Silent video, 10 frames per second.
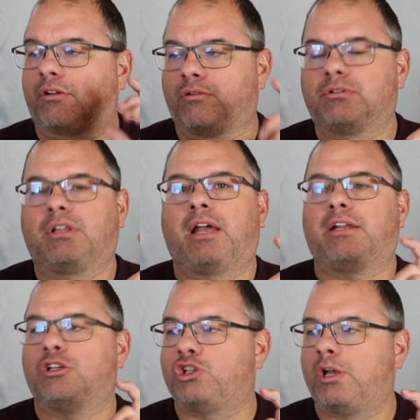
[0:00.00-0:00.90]
cruise
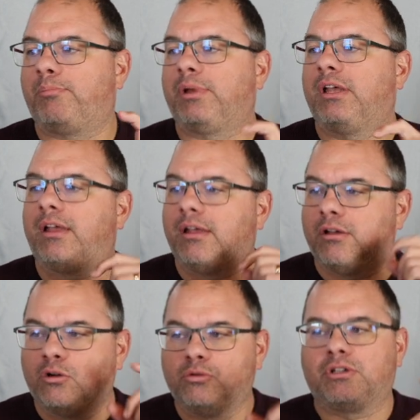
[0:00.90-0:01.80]
line and ship,
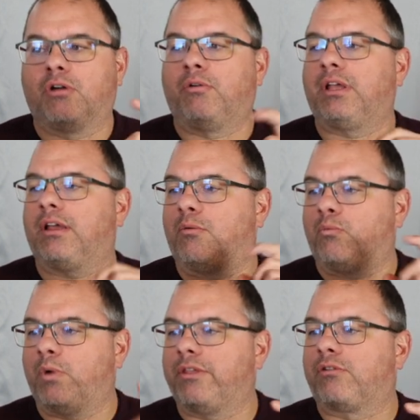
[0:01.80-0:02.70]
who's going,
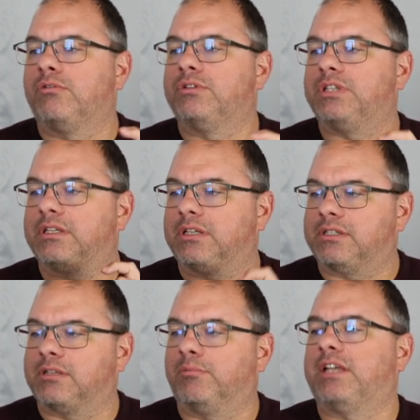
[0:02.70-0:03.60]
when the cruise is,
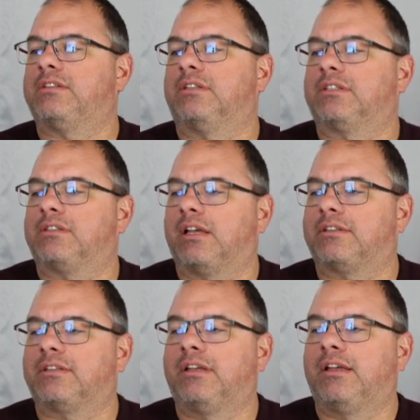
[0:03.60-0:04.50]
and some likes and
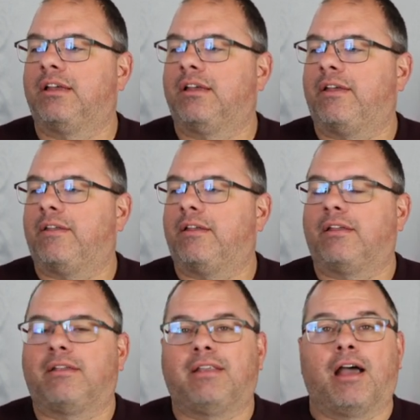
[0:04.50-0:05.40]
dislikes.
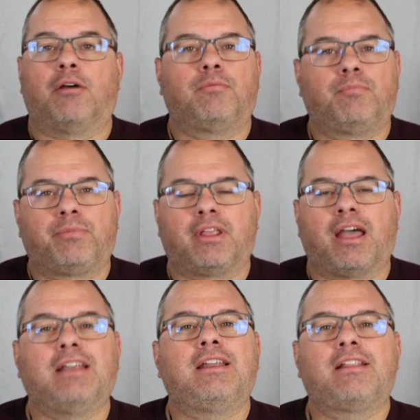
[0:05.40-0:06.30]
Now,
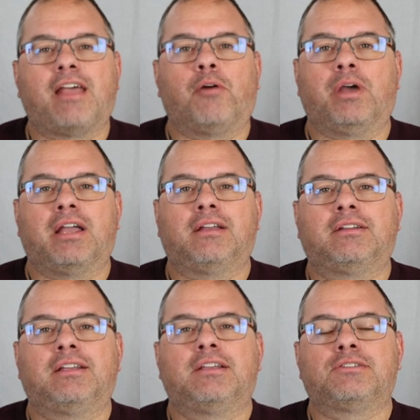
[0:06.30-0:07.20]
I did it that way
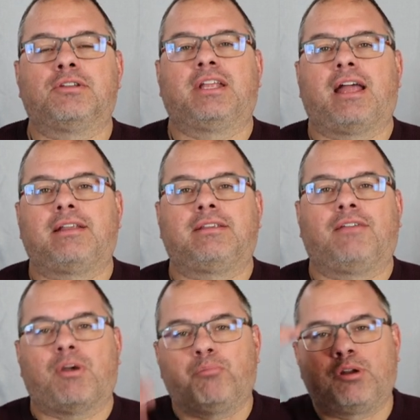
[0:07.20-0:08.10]
so that
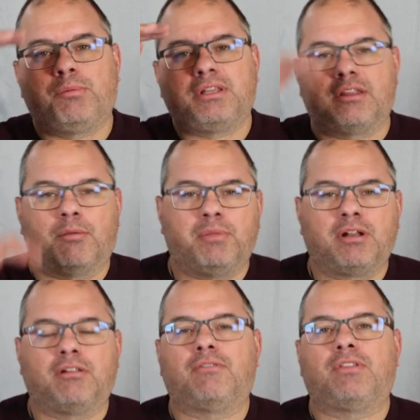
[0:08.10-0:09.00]
if I put them into the
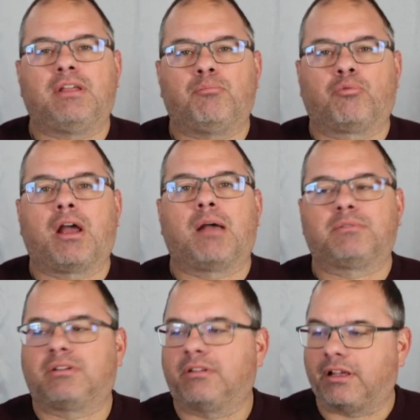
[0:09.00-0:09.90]
middle of the
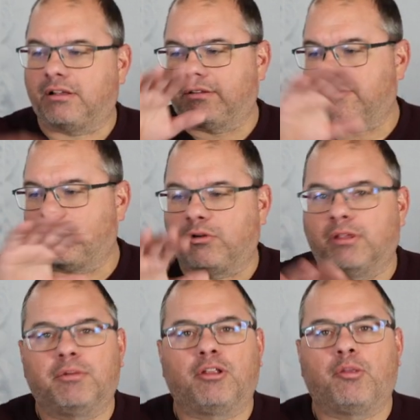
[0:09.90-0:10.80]
prompt, like somewhere in
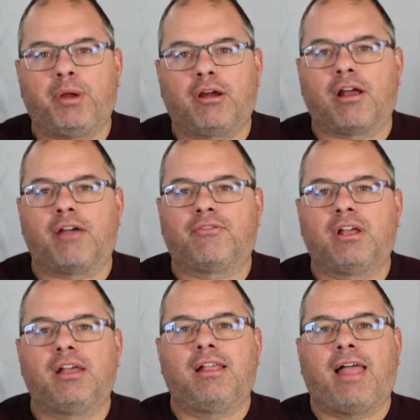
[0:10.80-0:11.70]
the middle of the paragraph,
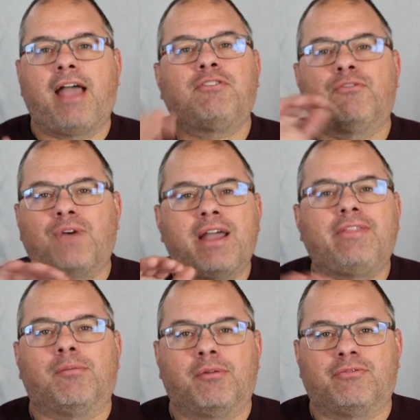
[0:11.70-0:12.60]
I have to
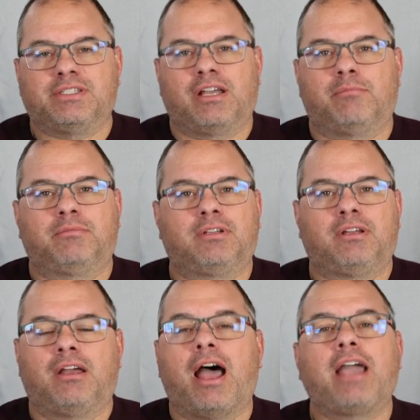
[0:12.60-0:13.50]
find them every time.
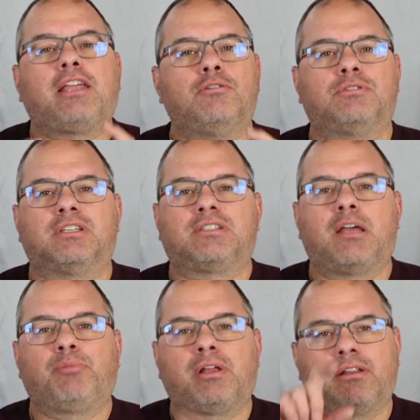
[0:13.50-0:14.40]
I can use this
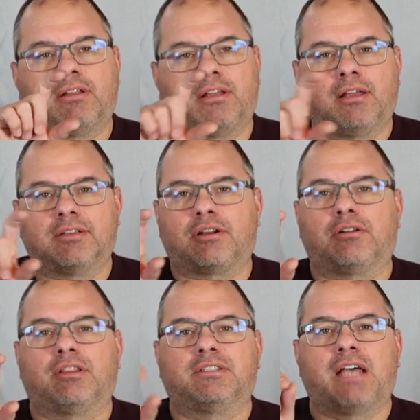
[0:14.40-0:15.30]
template, start
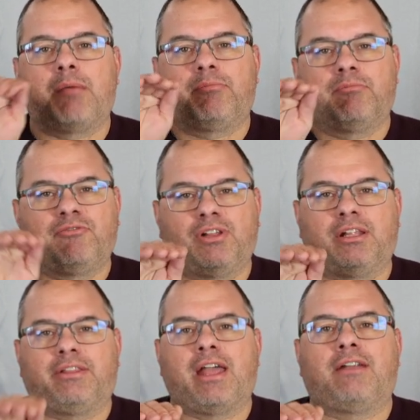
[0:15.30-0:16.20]
at the top, fill
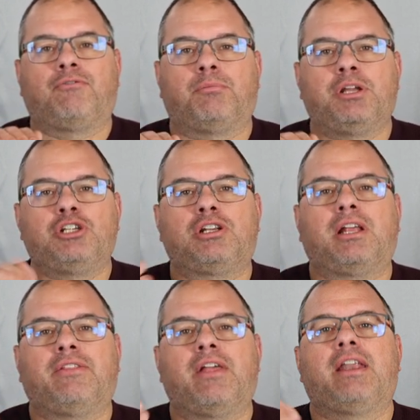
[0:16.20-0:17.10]
in that information,
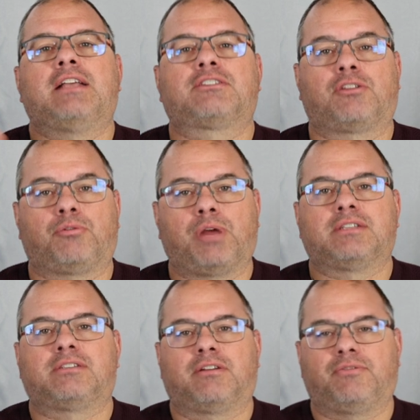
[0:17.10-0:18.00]
and then ask the
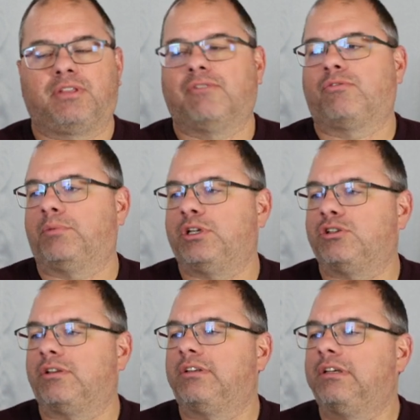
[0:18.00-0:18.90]
rest of the
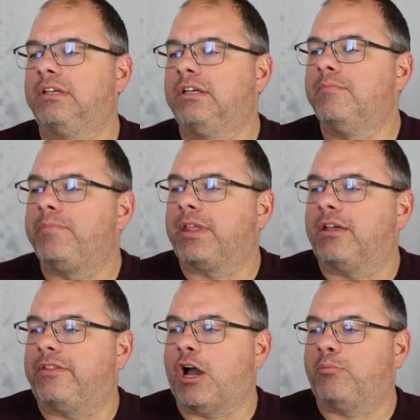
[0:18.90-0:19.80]
information.
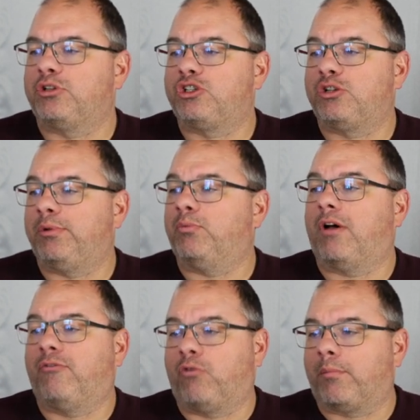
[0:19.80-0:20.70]
The output should be
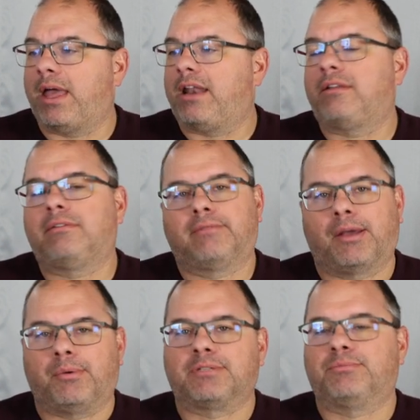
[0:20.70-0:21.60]
well formatted.
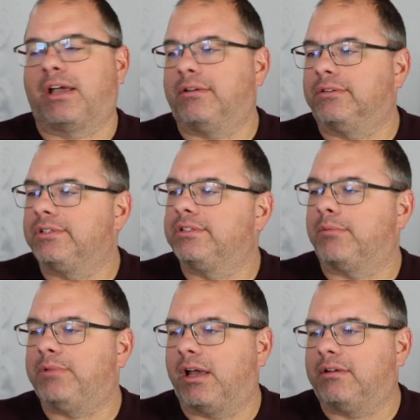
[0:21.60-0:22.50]
I want some titles and
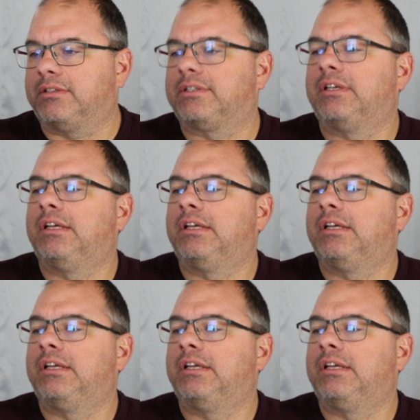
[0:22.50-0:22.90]
subtitles.